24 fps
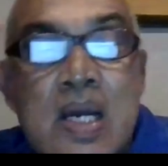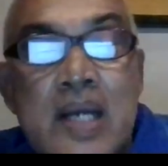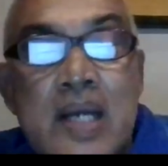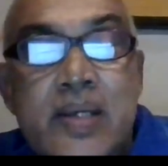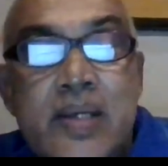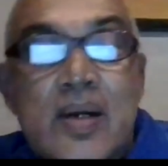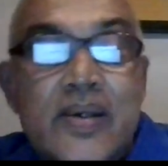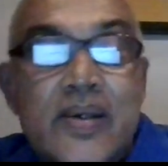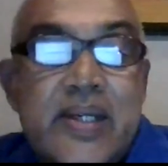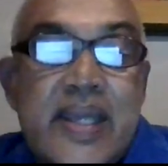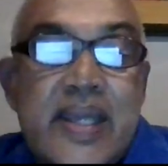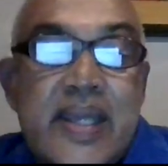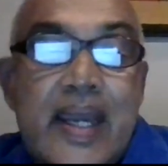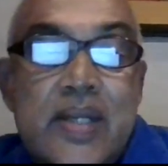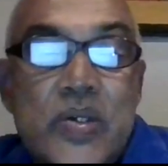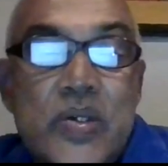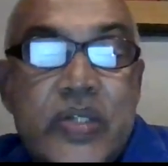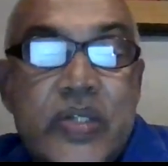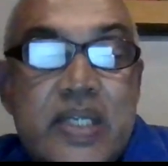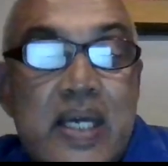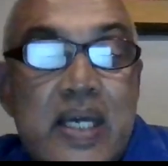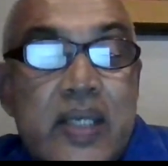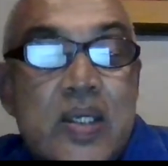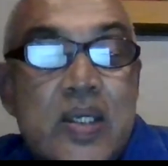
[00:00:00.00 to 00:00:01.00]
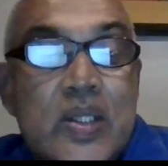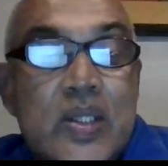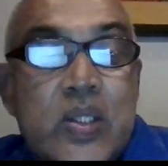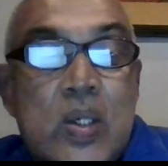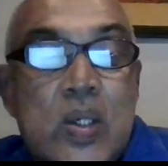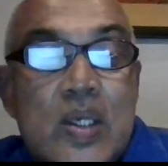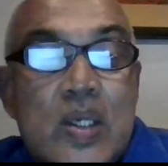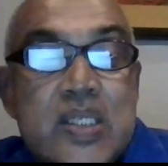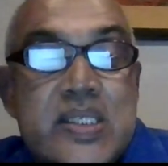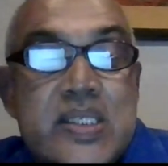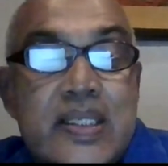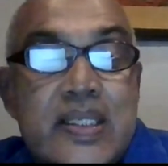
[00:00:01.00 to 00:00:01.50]
Doctor, can you share your
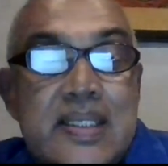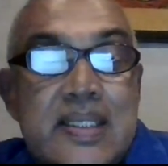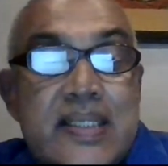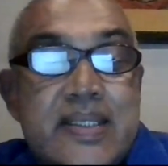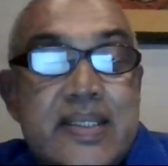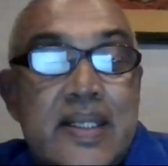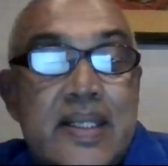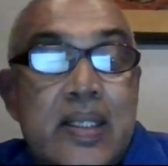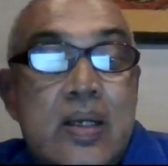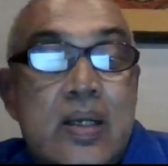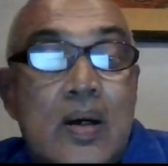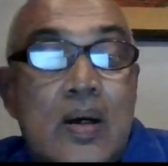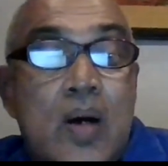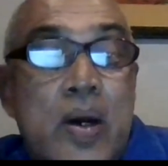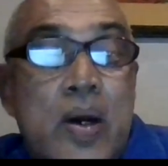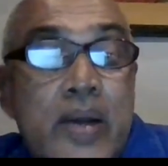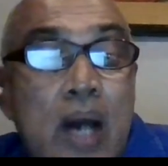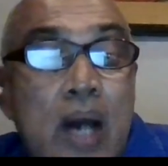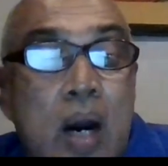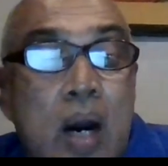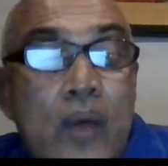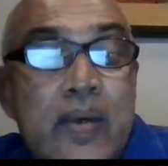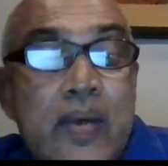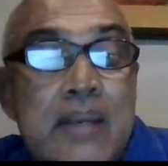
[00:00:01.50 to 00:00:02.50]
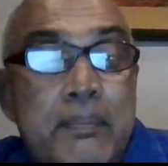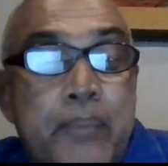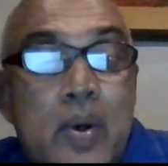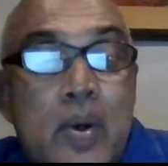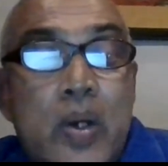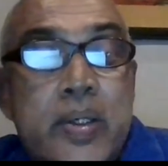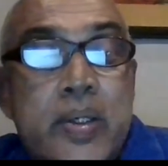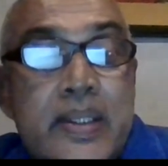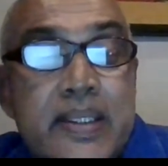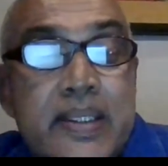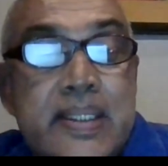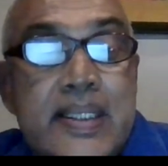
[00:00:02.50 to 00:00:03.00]
thoughts on this and on how
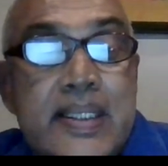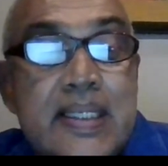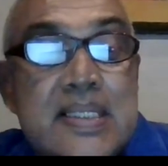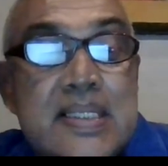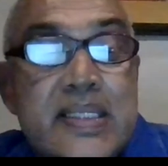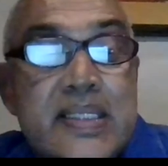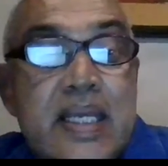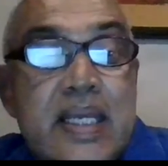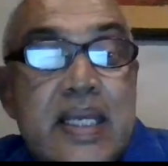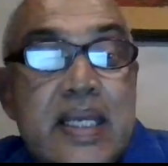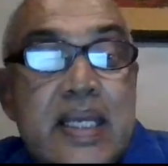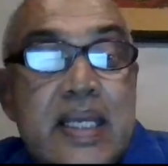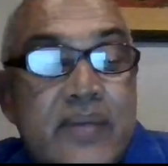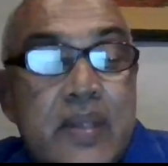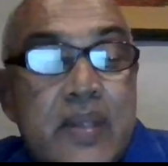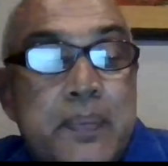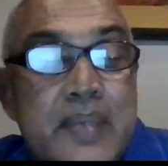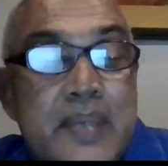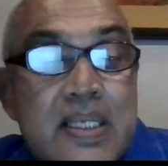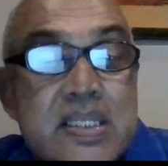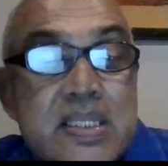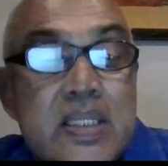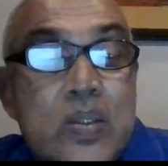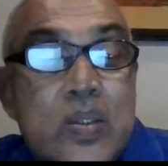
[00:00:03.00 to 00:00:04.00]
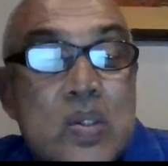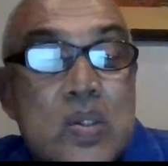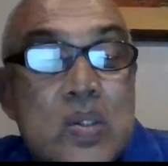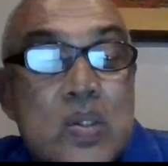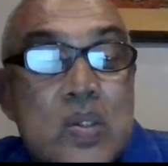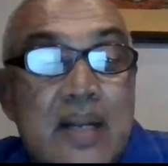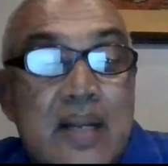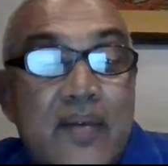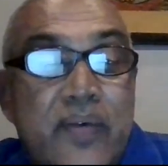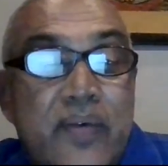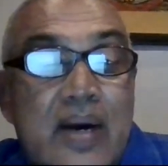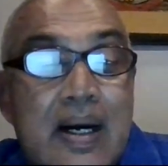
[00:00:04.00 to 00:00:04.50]
important it is that every person who
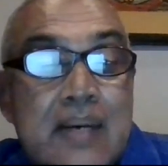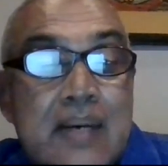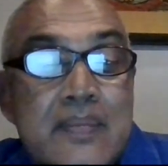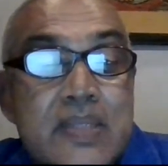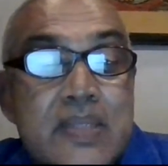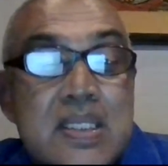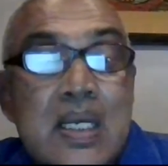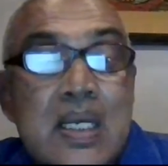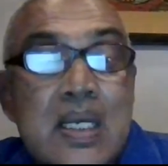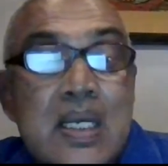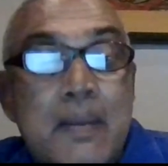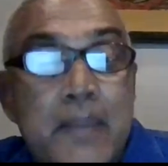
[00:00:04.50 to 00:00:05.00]
self-harms